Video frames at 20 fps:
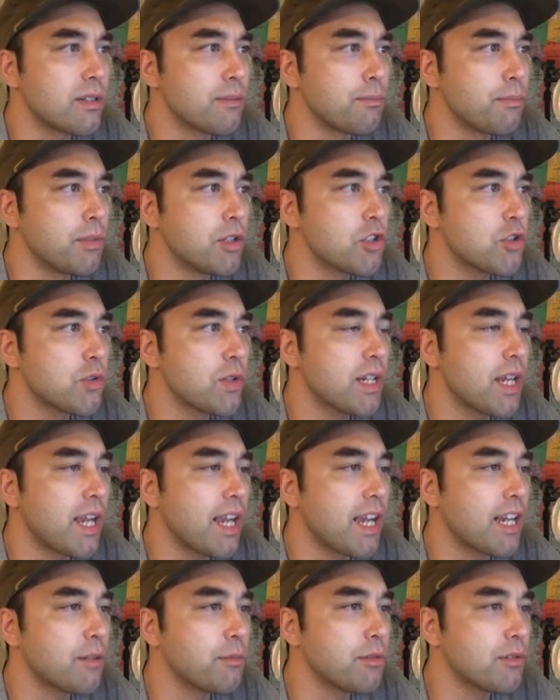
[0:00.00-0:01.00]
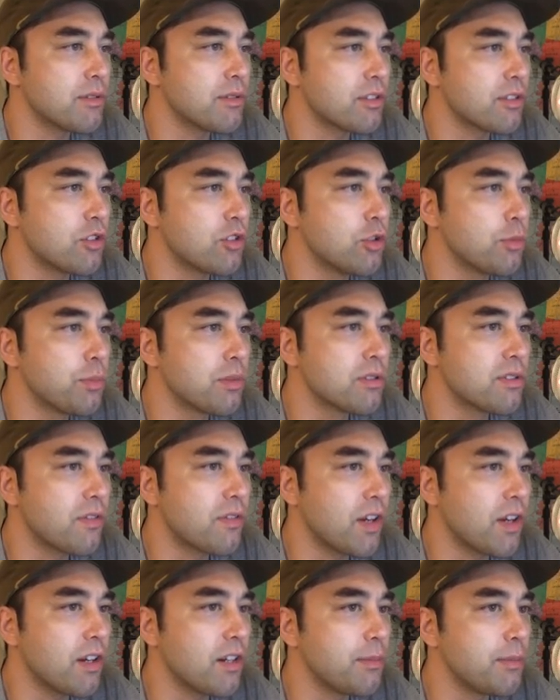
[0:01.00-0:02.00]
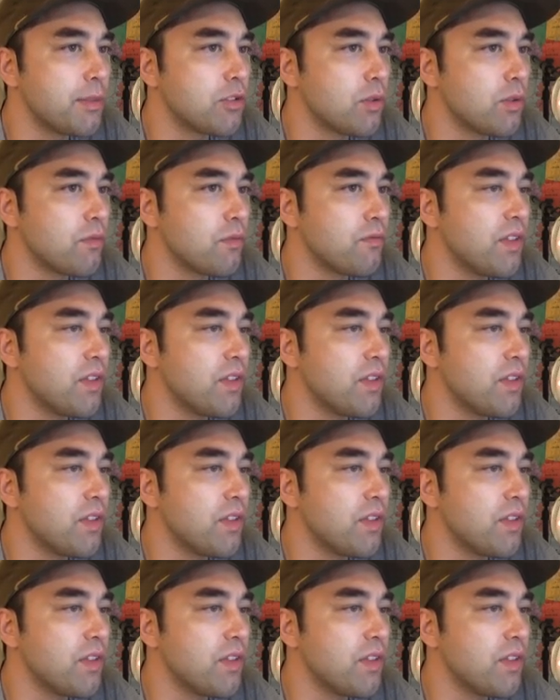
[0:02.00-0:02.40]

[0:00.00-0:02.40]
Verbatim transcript: and butchering animals in Cooper's Ferry between